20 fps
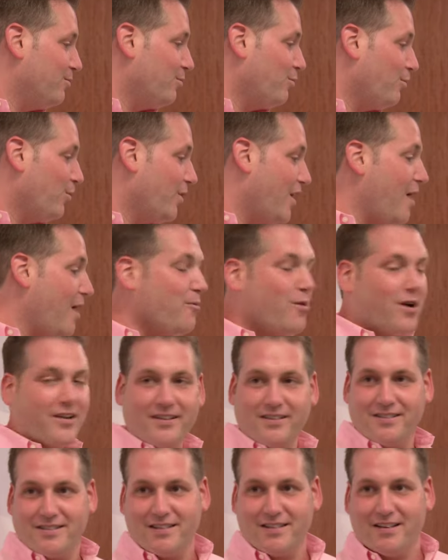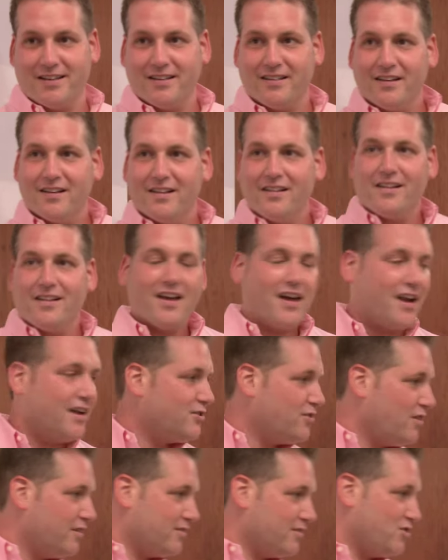What I wanted to see, and I
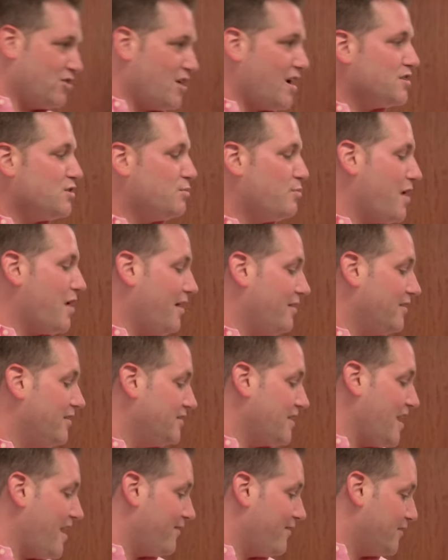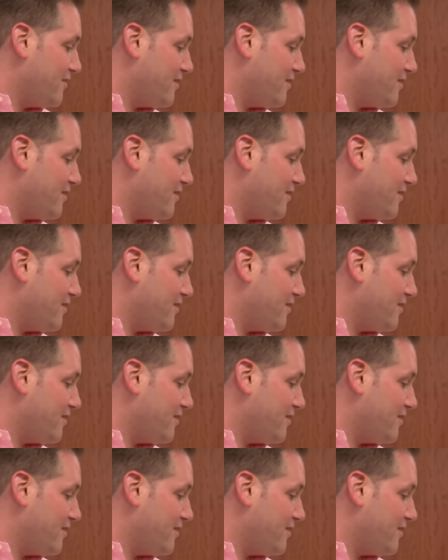talked to Josh about, is having